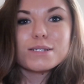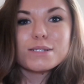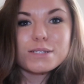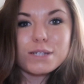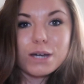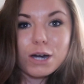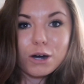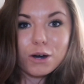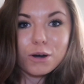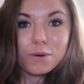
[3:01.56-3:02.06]

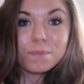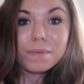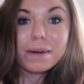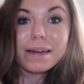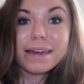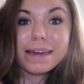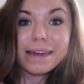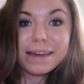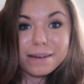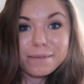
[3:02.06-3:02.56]
So
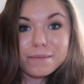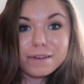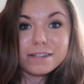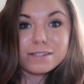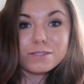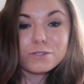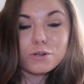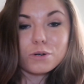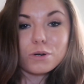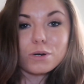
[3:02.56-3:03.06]
my hand
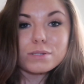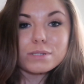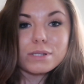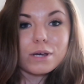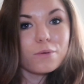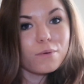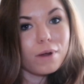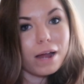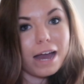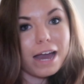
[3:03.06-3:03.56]
controls
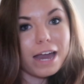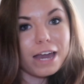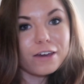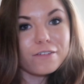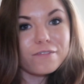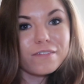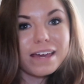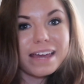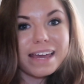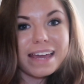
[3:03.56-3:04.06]

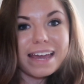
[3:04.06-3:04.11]
arrive,